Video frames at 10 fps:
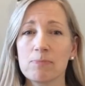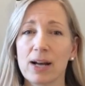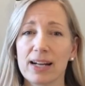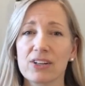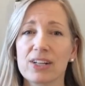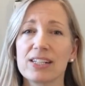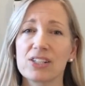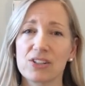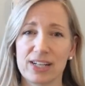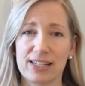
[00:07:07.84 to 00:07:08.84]
and body are
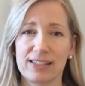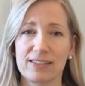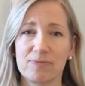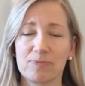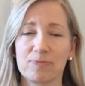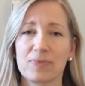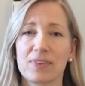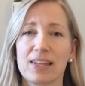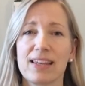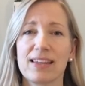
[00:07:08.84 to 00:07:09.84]
integrated.
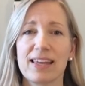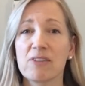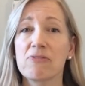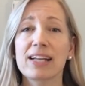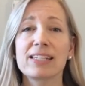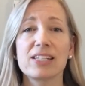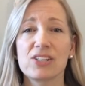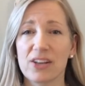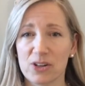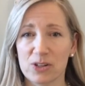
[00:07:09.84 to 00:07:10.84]
They affect
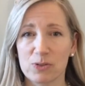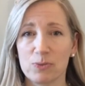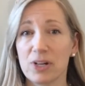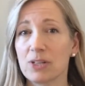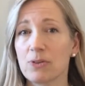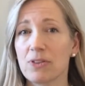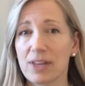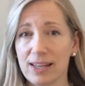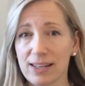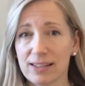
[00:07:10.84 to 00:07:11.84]
each other. What you
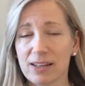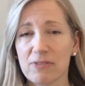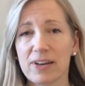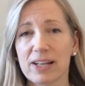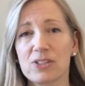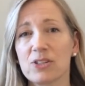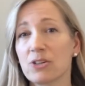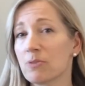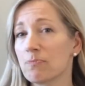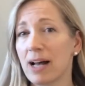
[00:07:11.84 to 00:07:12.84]
think affects
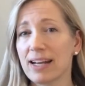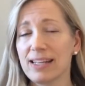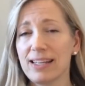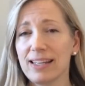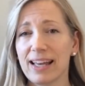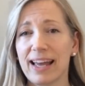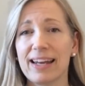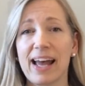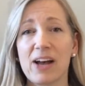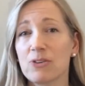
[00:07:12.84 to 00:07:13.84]
your body,
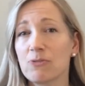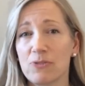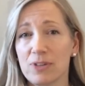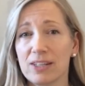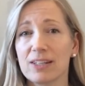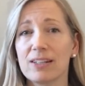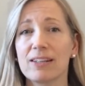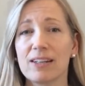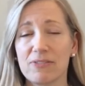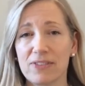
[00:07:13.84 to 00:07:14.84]
and how you feel
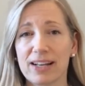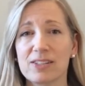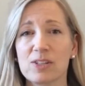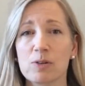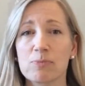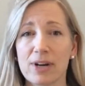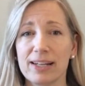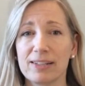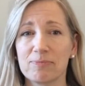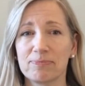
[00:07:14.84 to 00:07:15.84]
affects your
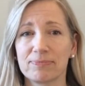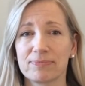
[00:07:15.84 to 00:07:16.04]
brain.